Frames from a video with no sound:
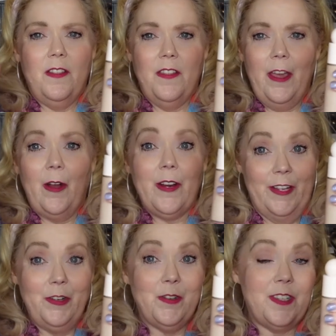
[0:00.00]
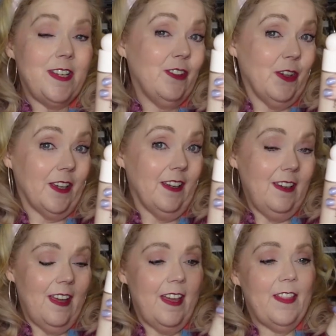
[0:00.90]
they are interesting
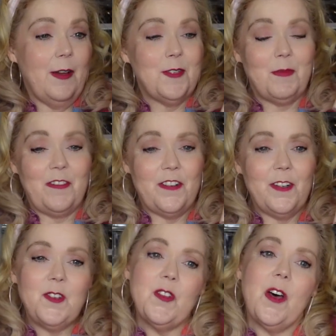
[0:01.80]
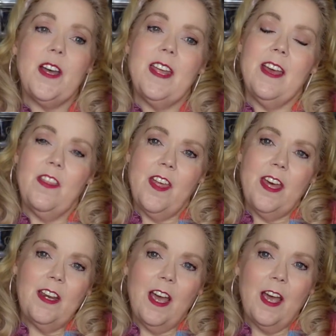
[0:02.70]
looking, and that was my first thought. And
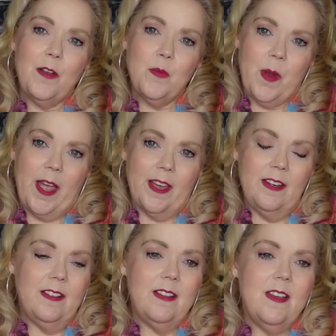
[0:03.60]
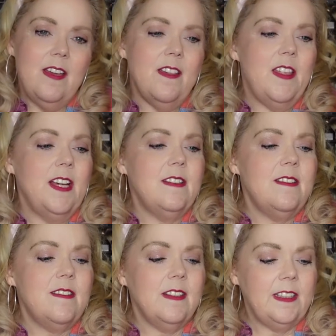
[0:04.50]
then I read that
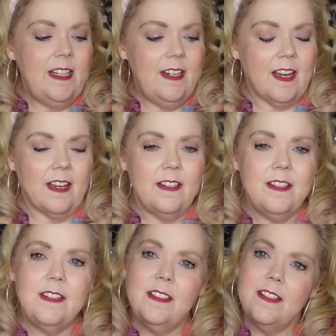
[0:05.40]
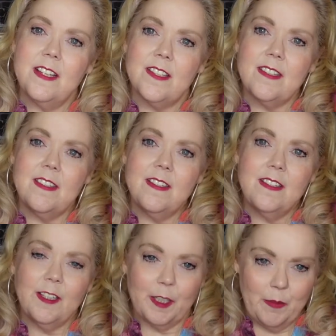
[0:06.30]
Selena did this
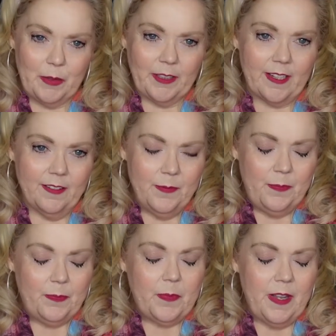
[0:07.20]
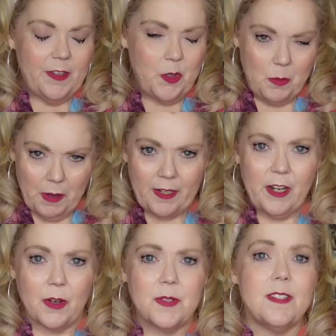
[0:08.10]
deliberately. As you may
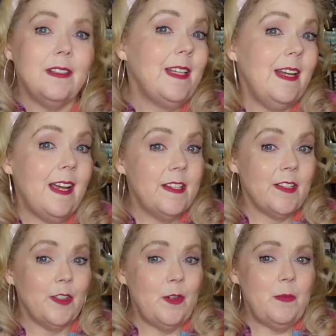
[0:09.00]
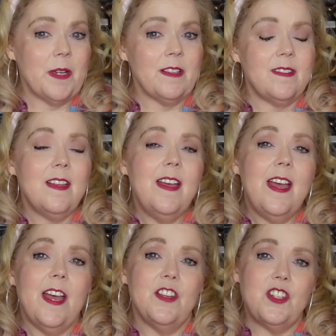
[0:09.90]
know, Selena has lupus,
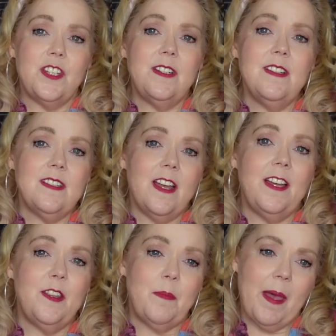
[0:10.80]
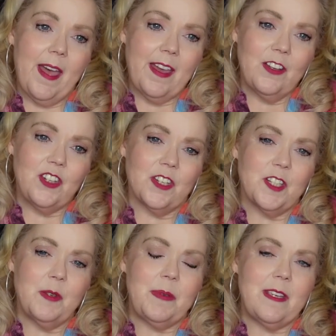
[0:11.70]
and she designed the packaging
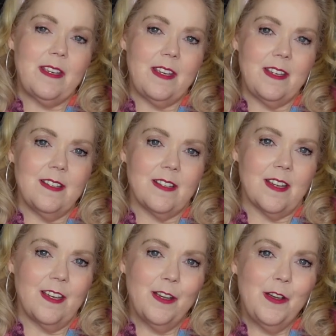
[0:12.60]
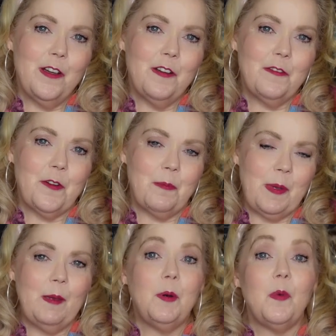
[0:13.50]
to be easy for
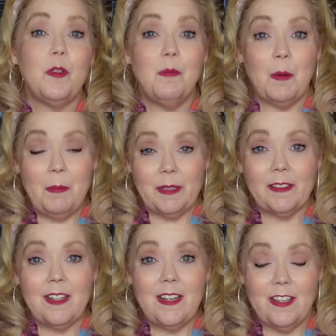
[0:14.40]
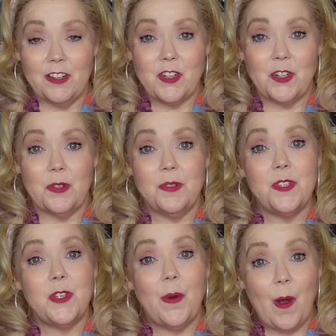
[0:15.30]
people with mobility issues
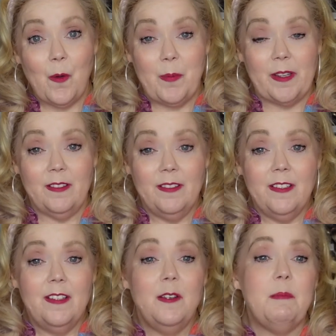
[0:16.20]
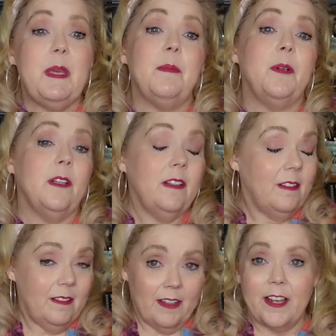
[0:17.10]
to open. People
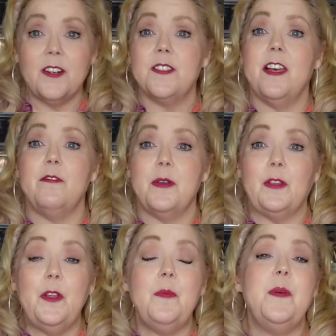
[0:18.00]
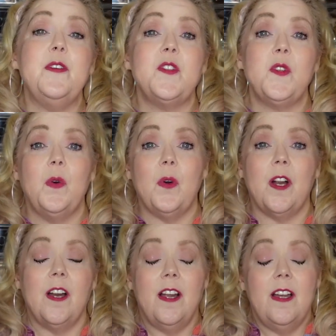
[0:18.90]
like herself with lupus
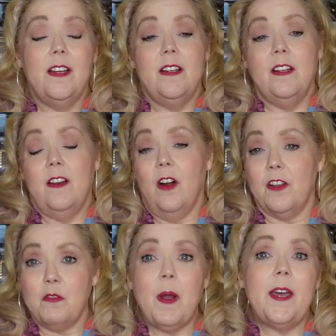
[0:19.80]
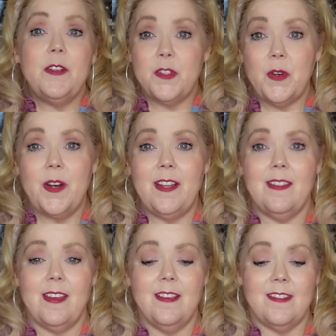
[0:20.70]
or arthritis or
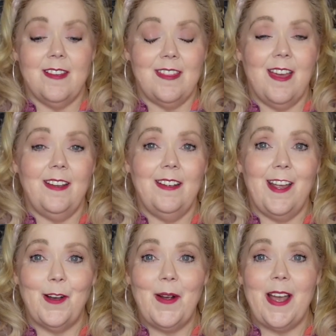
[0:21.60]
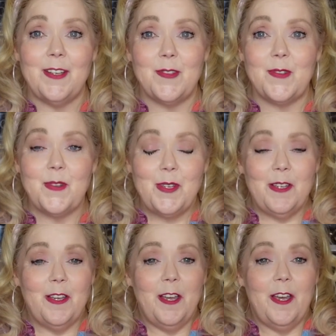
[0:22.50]
anything else like that. Now, as
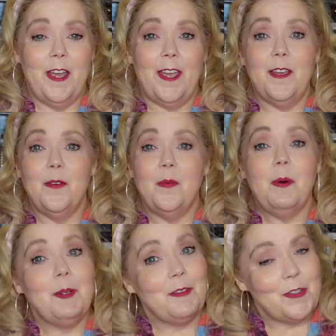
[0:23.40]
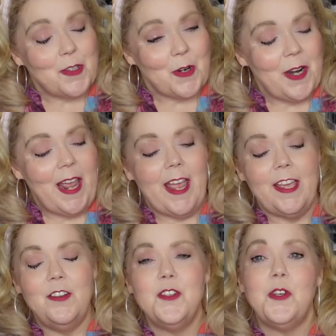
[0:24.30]
a woman of a certain
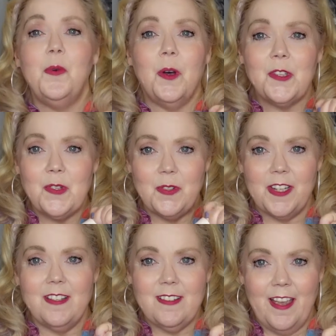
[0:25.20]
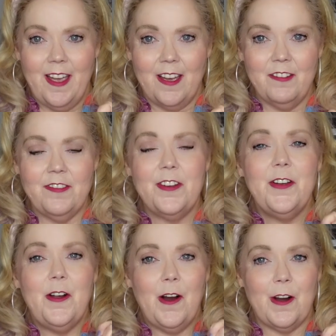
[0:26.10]
age who also does have
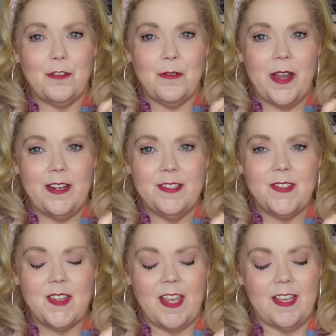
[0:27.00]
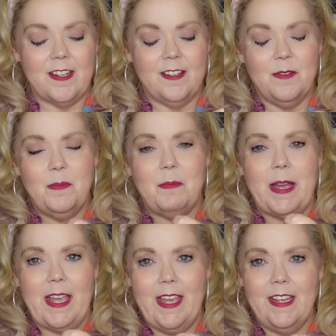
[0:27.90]
arthritis in
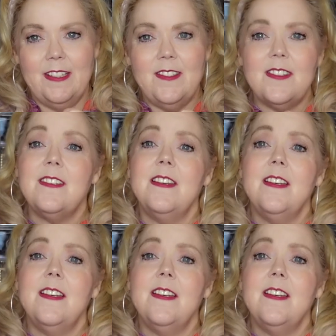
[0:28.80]
my hands,